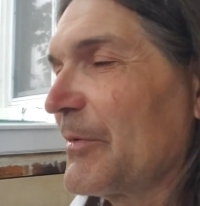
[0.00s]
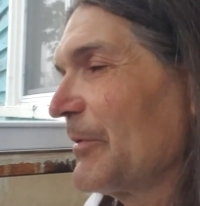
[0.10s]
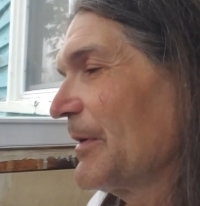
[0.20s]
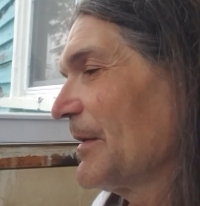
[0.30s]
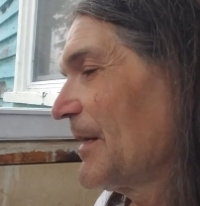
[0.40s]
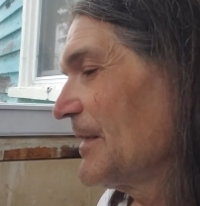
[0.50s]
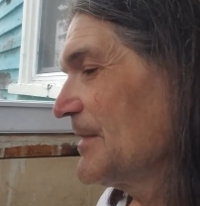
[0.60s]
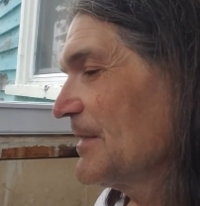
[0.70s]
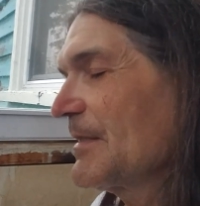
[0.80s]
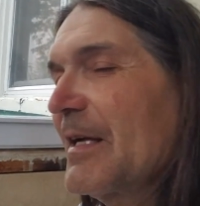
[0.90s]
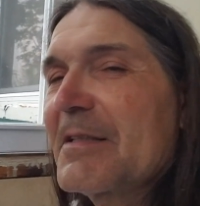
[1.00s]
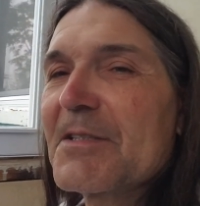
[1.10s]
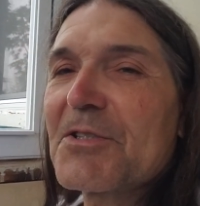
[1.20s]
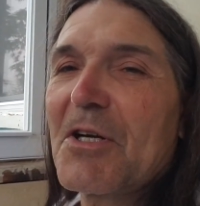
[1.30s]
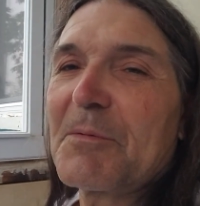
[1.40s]
to realize he's not the
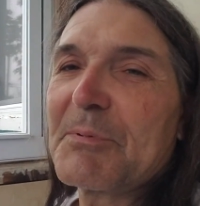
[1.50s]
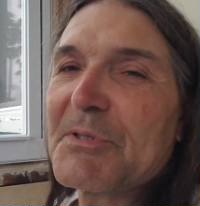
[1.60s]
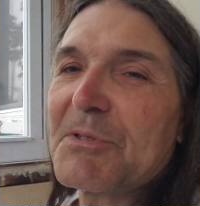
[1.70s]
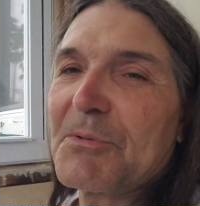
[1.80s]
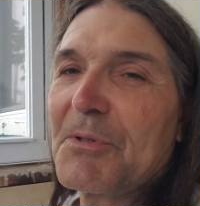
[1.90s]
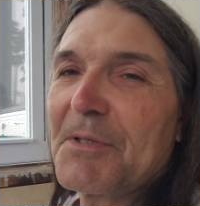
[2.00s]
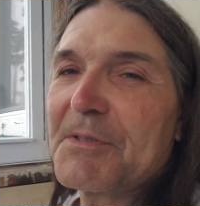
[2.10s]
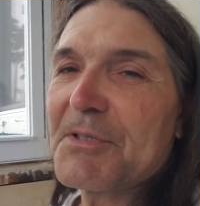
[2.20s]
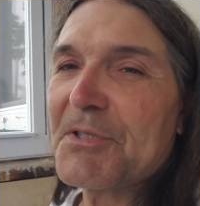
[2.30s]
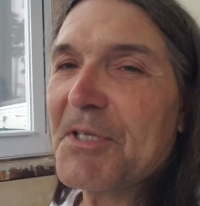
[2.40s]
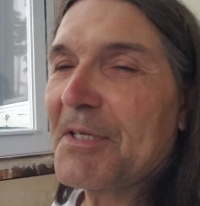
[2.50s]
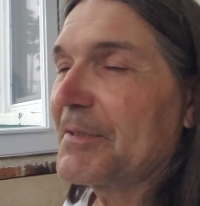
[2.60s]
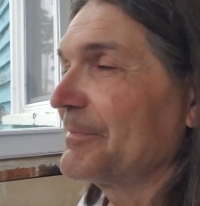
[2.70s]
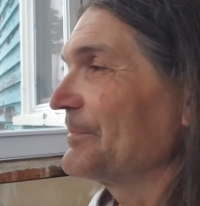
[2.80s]
sharpest tool in the shed.